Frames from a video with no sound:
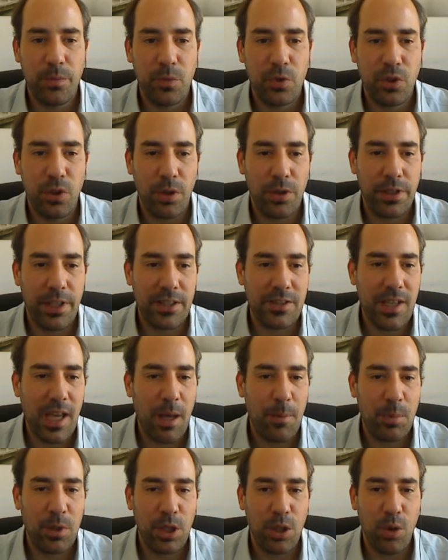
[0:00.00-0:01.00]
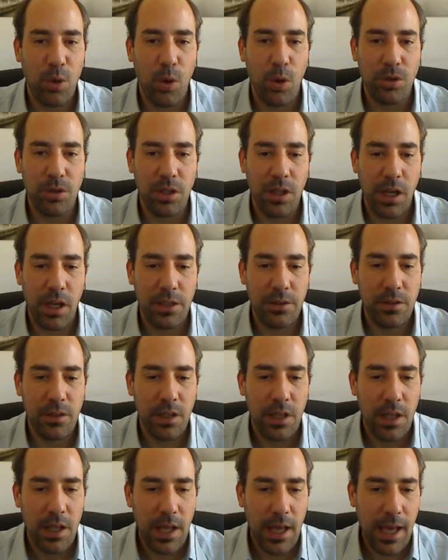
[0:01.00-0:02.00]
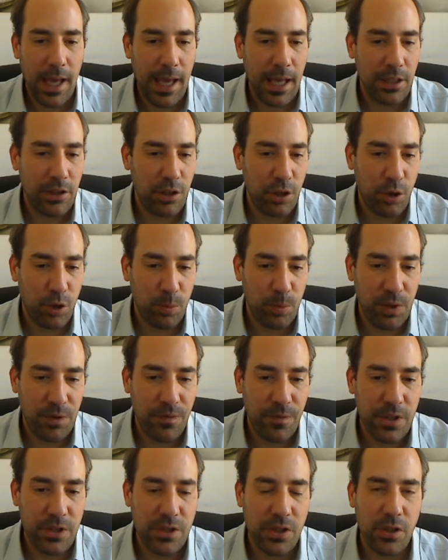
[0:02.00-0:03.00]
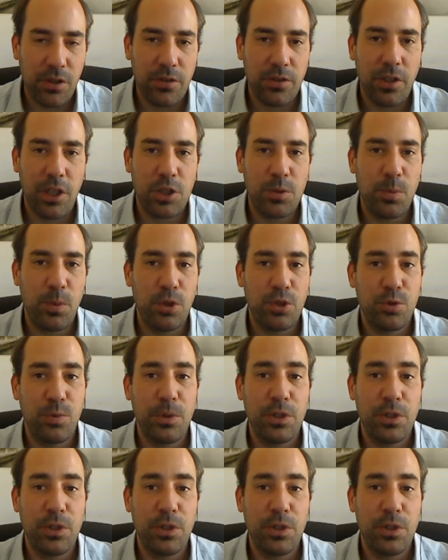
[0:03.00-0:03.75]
So that's happening online. And there could be physical touch points,